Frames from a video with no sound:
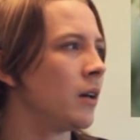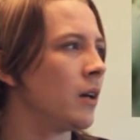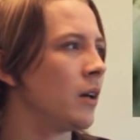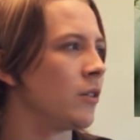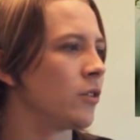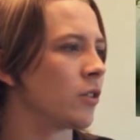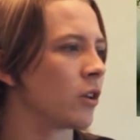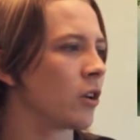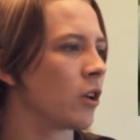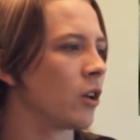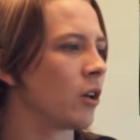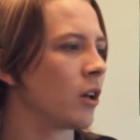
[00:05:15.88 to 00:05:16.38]

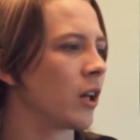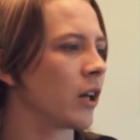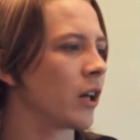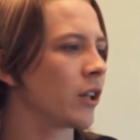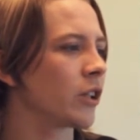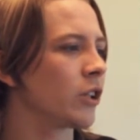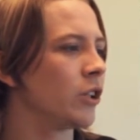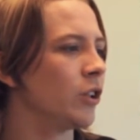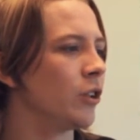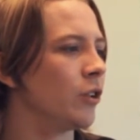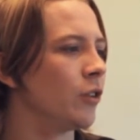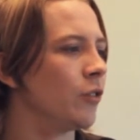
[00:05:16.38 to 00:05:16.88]
it's a
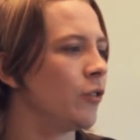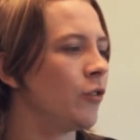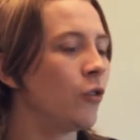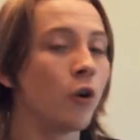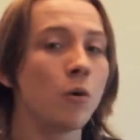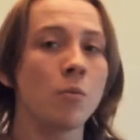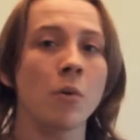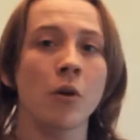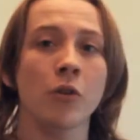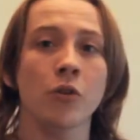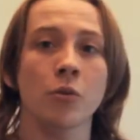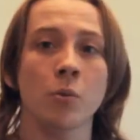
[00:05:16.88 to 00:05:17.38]
collection of
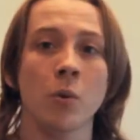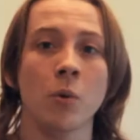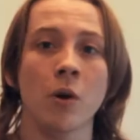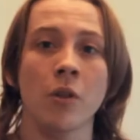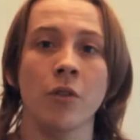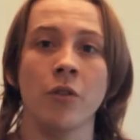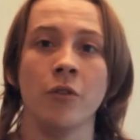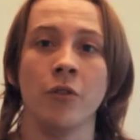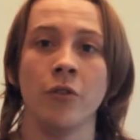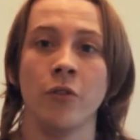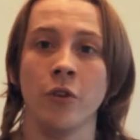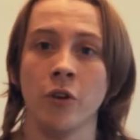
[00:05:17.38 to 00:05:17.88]
4 months
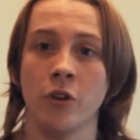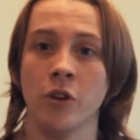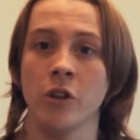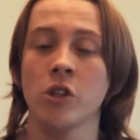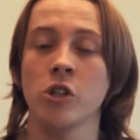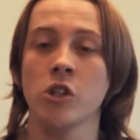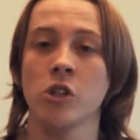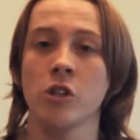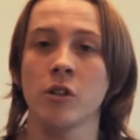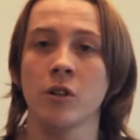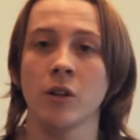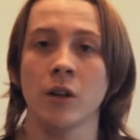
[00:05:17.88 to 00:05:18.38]
worth of
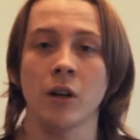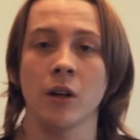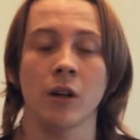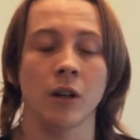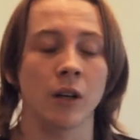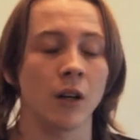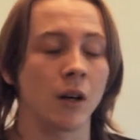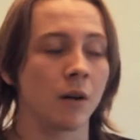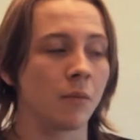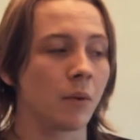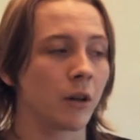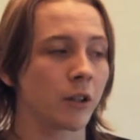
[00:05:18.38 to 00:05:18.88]
footage.
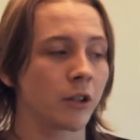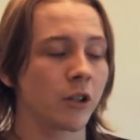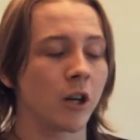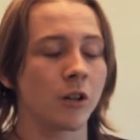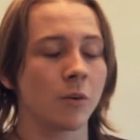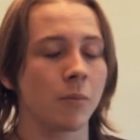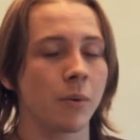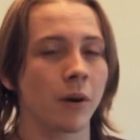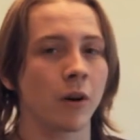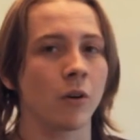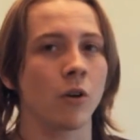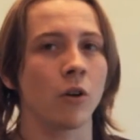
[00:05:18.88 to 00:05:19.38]
I
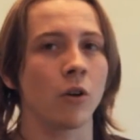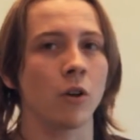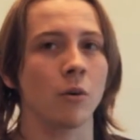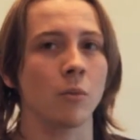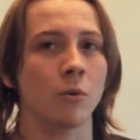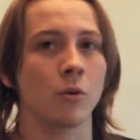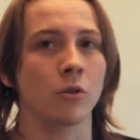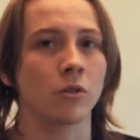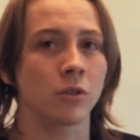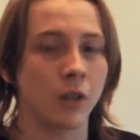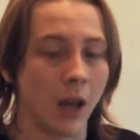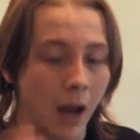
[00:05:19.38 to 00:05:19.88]
tried to pick all the
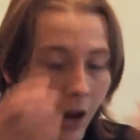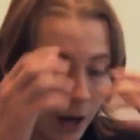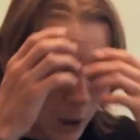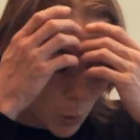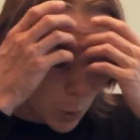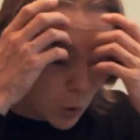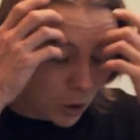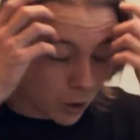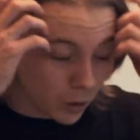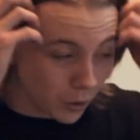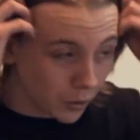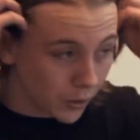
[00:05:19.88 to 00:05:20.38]
most high
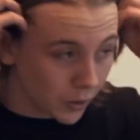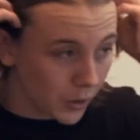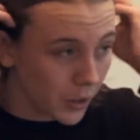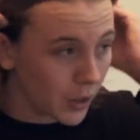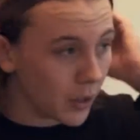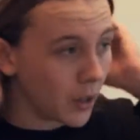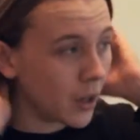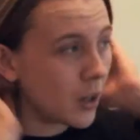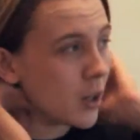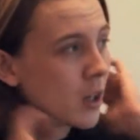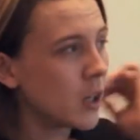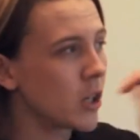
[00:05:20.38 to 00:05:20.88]

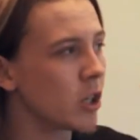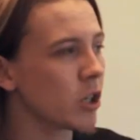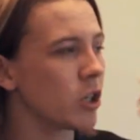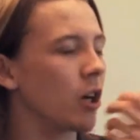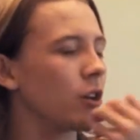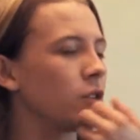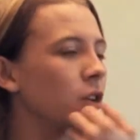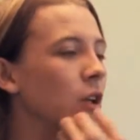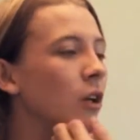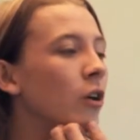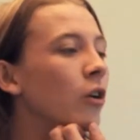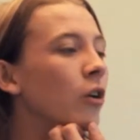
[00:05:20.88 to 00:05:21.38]
quality
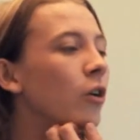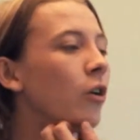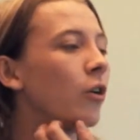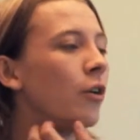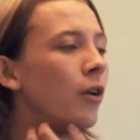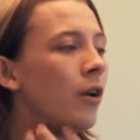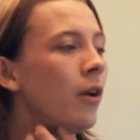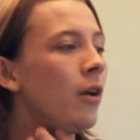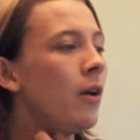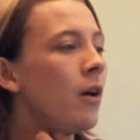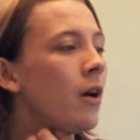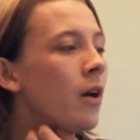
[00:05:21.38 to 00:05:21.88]
shots I
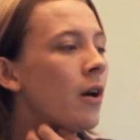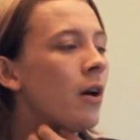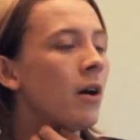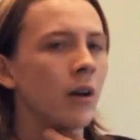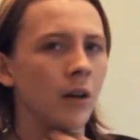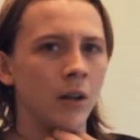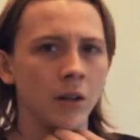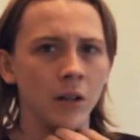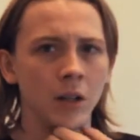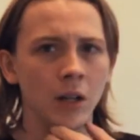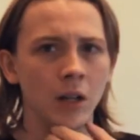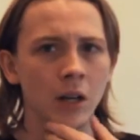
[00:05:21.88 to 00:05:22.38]
could
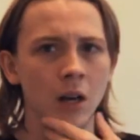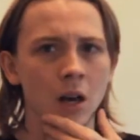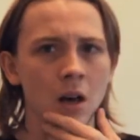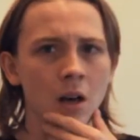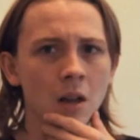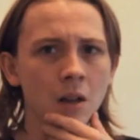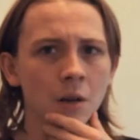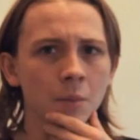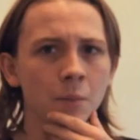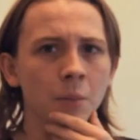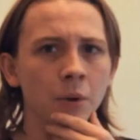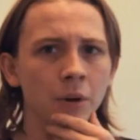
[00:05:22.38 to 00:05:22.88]

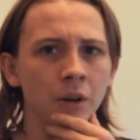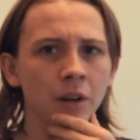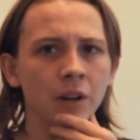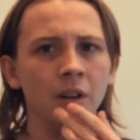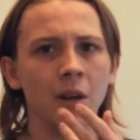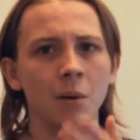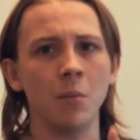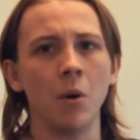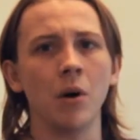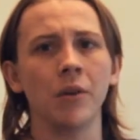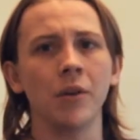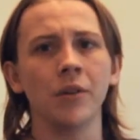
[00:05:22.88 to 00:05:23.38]
and put it
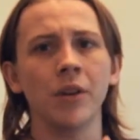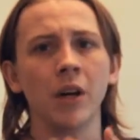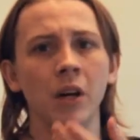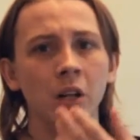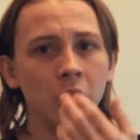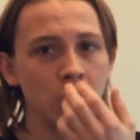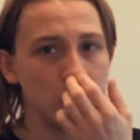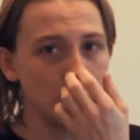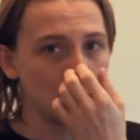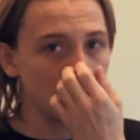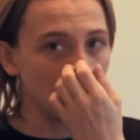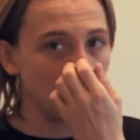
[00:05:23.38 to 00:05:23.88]
into a
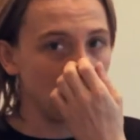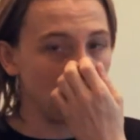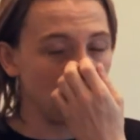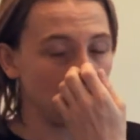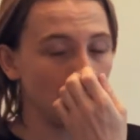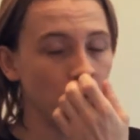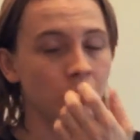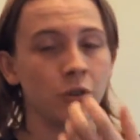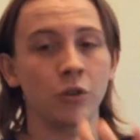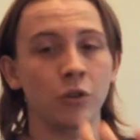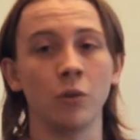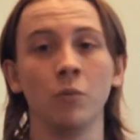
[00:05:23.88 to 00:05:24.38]
montage.
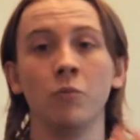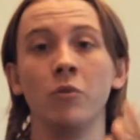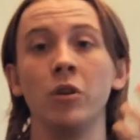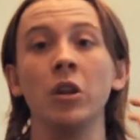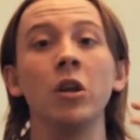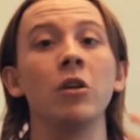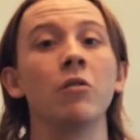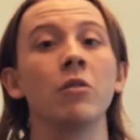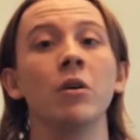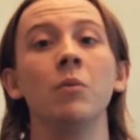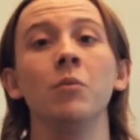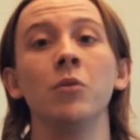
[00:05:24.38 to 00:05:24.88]
And with some
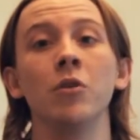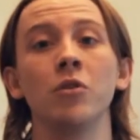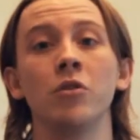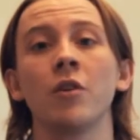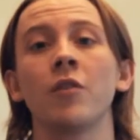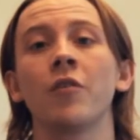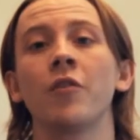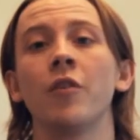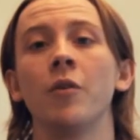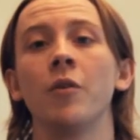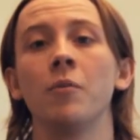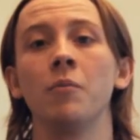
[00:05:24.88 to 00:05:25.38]
really great
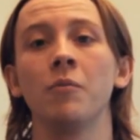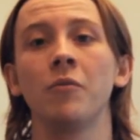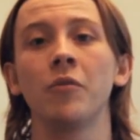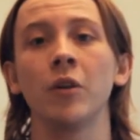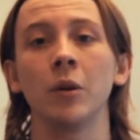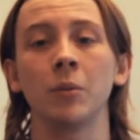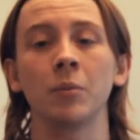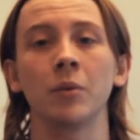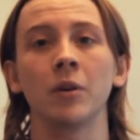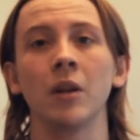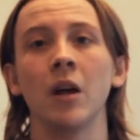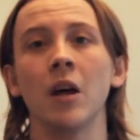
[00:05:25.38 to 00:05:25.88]
music from
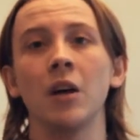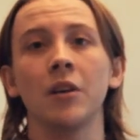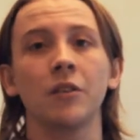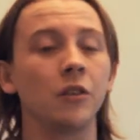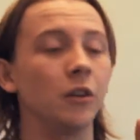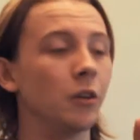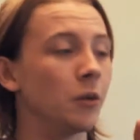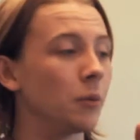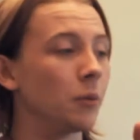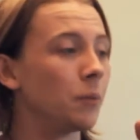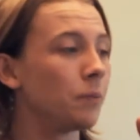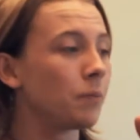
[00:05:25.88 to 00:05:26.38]
Philip
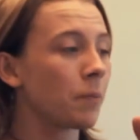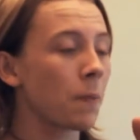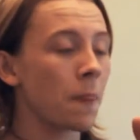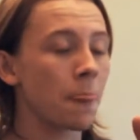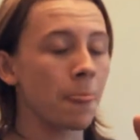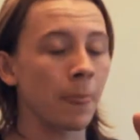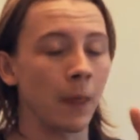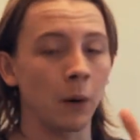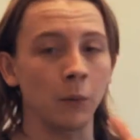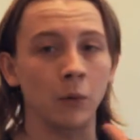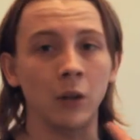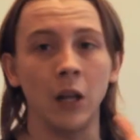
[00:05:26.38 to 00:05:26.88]
Glass, you know,
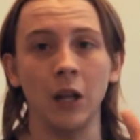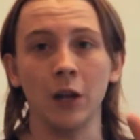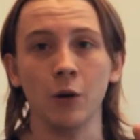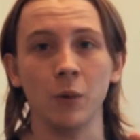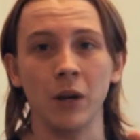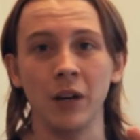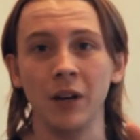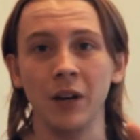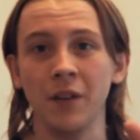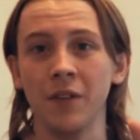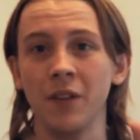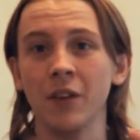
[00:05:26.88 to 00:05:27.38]
I'm glad I
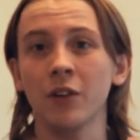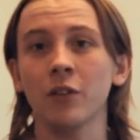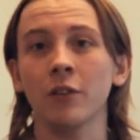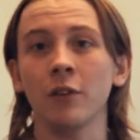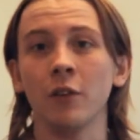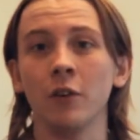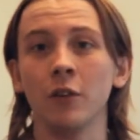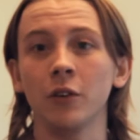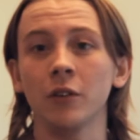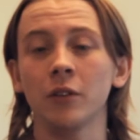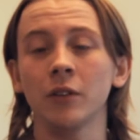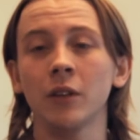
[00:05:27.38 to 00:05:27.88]
waited this
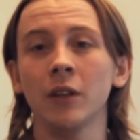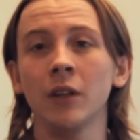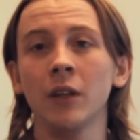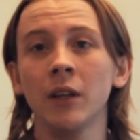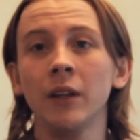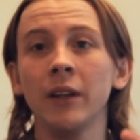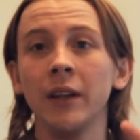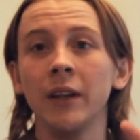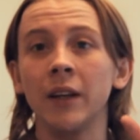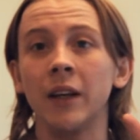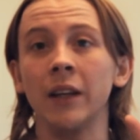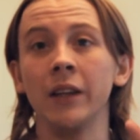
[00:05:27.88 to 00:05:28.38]
long
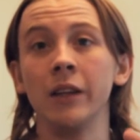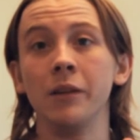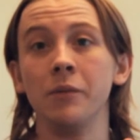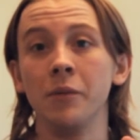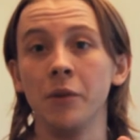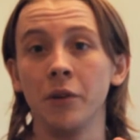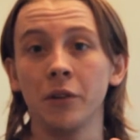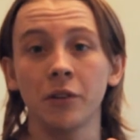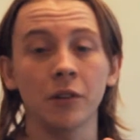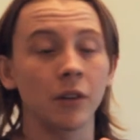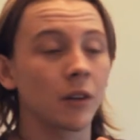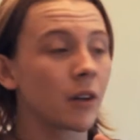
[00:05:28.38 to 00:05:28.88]
to get the
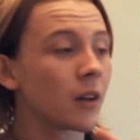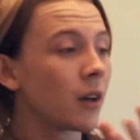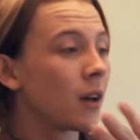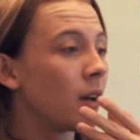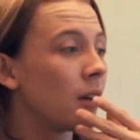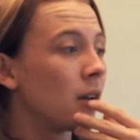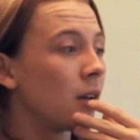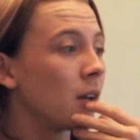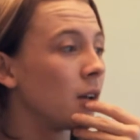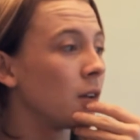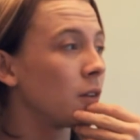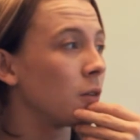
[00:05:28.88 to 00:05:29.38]
music.
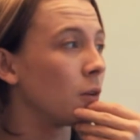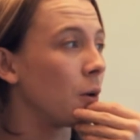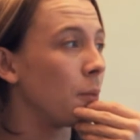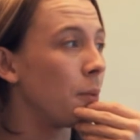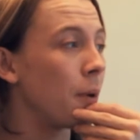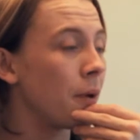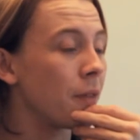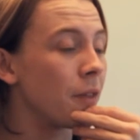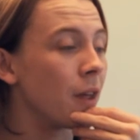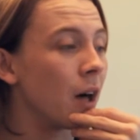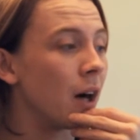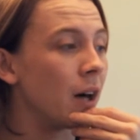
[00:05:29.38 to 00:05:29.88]
So I
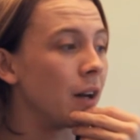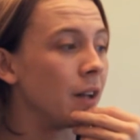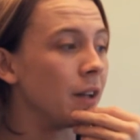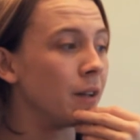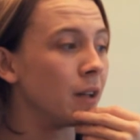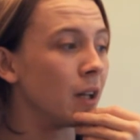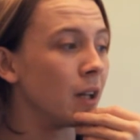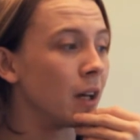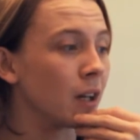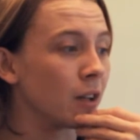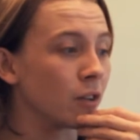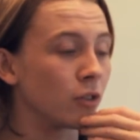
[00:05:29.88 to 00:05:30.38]
put that
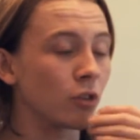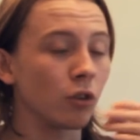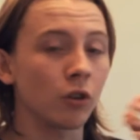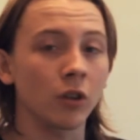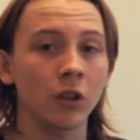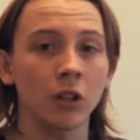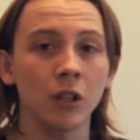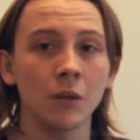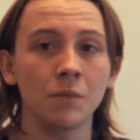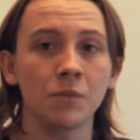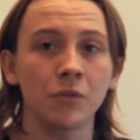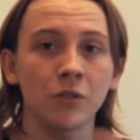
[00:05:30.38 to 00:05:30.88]
in, and it's
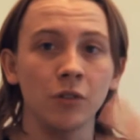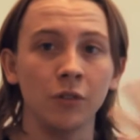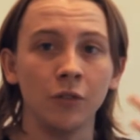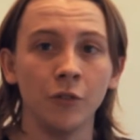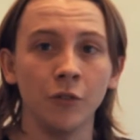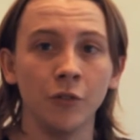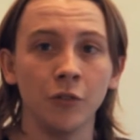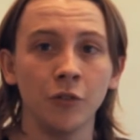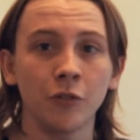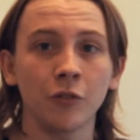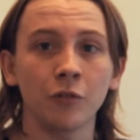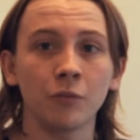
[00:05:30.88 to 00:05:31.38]
all clips
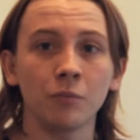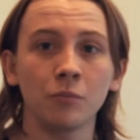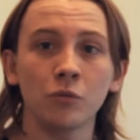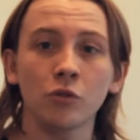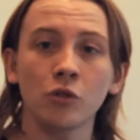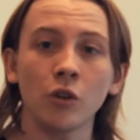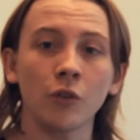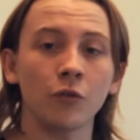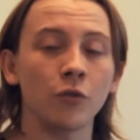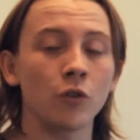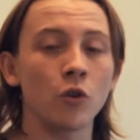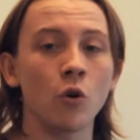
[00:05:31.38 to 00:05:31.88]
of
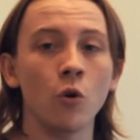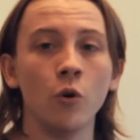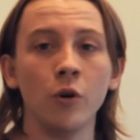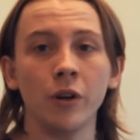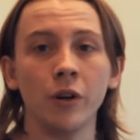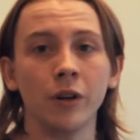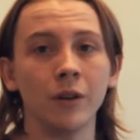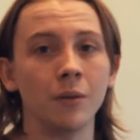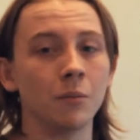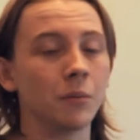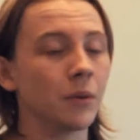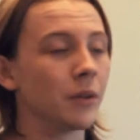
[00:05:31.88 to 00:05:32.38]
stuff
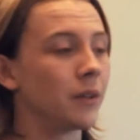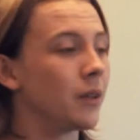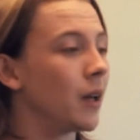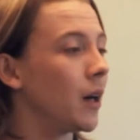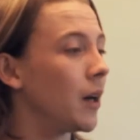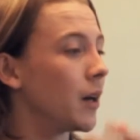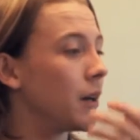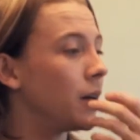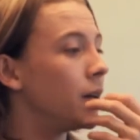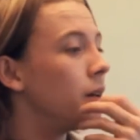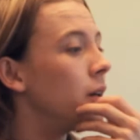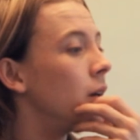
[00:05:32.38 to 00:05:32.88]
recorded in
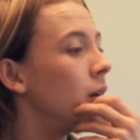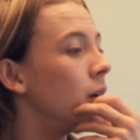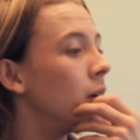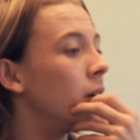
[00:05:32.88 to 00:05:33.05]
Montana.